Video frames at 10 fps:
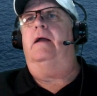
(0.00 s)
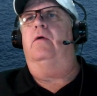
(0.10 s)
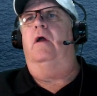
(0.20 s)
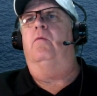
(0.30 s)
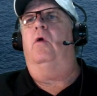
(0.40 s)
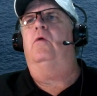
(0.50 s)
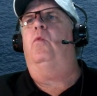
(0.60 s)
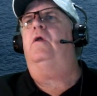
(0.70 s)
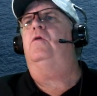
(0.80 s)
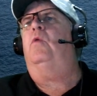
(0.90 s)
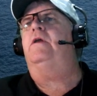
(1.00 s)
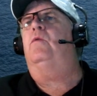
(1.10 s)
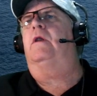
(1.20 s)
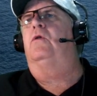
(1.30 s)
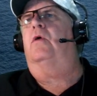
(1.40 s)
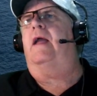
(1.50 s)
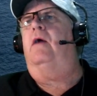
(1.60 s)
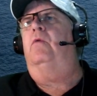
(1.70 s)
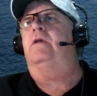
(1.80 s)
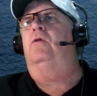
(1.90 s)
And what you want to look
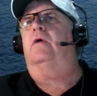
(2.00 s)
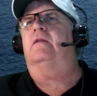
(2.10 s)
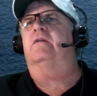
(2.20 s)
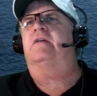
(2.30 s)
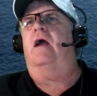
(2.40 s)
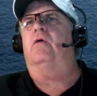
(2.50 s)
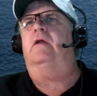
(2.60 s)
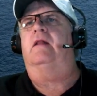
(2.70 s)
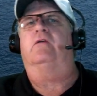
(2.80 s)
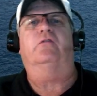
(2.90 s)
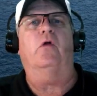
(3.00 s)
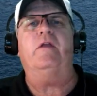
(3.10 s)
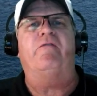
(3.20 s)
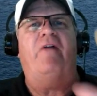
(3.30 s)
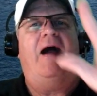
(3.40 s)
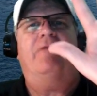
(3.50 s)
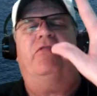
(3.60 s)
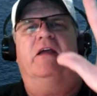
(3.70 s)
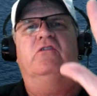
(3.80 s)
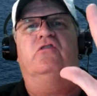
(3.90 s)
at when you look at this calculator, there's only 5
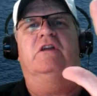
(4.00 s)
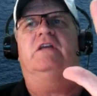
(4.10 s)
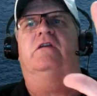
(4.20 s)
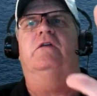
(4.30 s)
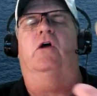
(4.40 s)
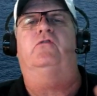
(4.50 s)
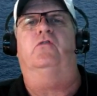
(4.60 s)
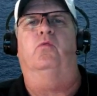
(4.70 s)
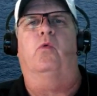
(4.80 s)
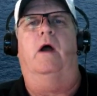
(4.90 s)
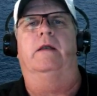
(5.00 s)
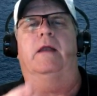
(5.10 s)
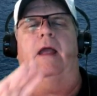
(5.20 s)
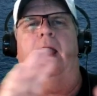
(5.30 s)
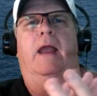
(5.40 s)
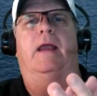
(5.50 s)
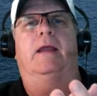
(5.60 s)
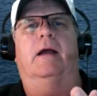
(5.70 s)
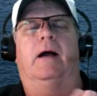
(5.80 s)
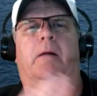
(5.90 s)
things you need to know to run
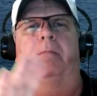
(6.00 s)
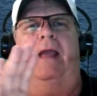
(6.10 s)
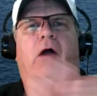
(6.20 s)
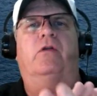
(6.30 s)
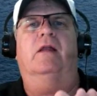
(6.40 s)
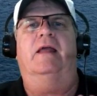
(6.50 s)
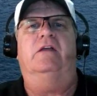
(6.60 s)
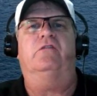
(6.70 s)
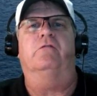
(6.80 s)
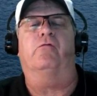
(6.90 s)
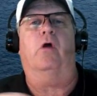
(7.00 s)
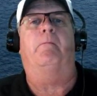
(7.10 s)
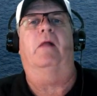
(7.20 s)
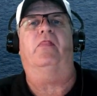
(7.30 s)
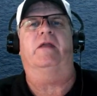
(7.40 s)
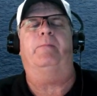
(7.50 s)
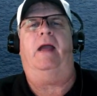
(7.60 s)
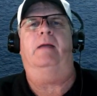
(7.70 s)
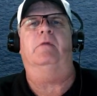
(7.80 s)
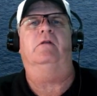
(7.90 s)
a calculation for a monthly
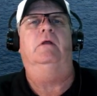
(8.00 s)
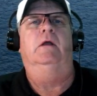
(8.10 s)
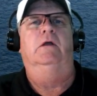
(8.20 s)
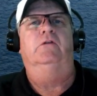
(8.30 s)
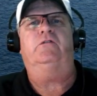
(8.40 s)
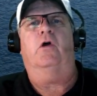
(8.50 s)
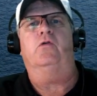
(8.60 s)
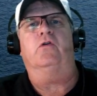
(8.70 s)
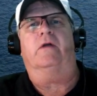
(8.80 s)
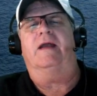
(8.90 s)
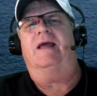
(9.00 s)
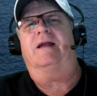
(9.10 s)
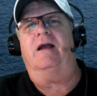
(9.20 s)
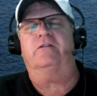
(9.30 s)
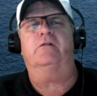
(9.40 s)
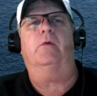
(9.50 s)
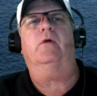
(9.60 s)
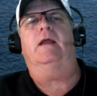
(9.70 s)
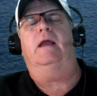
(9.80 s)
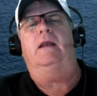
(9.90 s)
payment. So you're going to get a
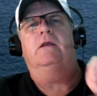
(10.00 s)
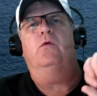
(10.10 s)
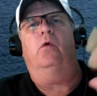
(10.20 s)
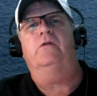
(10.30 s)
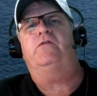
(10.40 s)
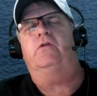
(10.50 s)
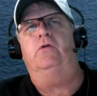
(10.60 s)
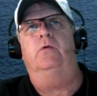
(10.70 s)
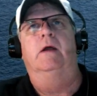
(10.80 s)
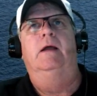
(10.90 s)
customer in, and you want to